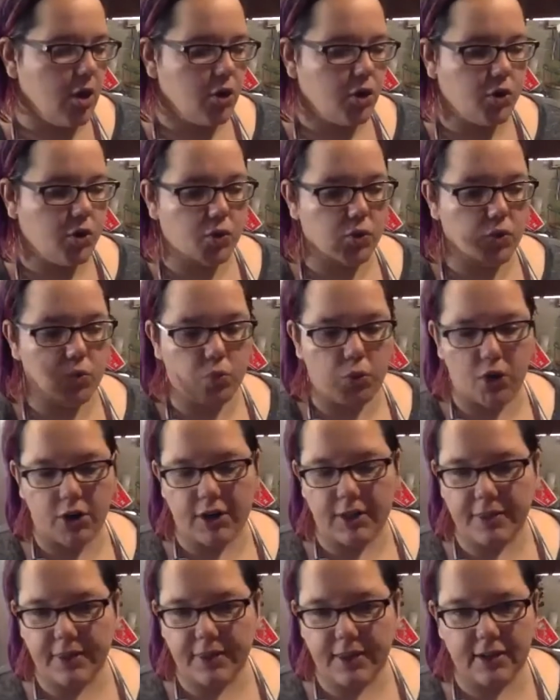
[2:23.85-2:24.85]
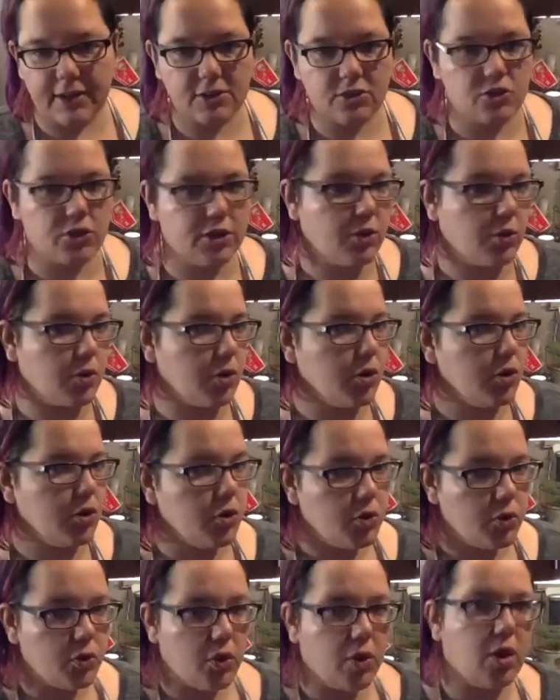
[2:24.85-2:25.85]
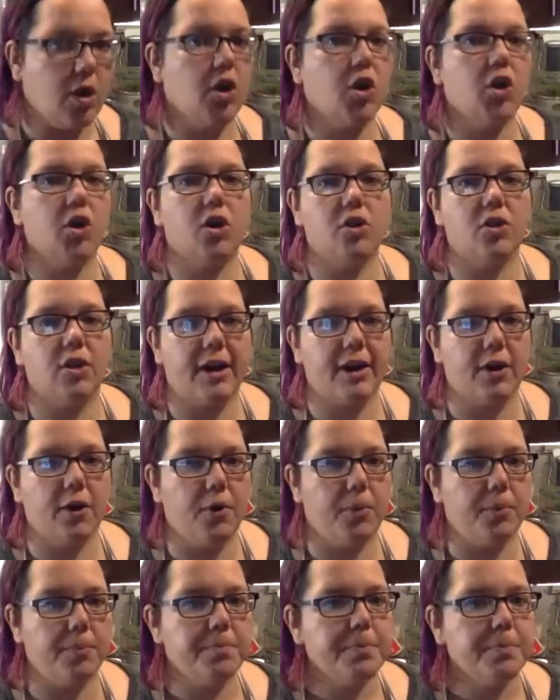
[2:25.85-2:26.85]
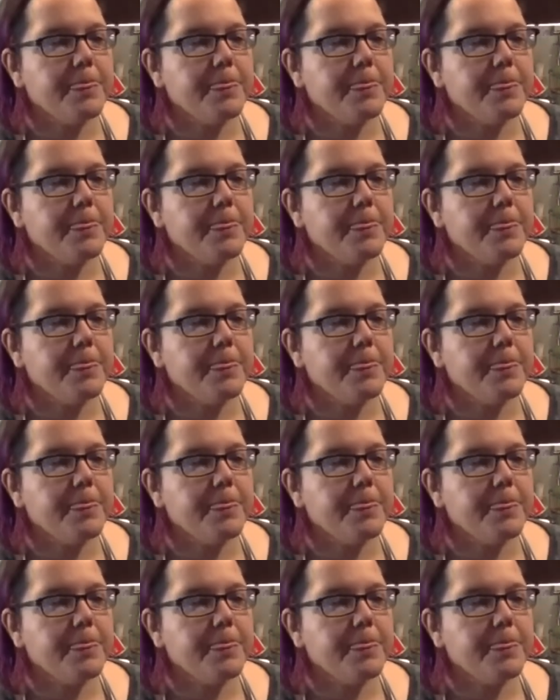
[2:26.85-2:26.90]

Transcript: who work in the industry or who cook a lot at home,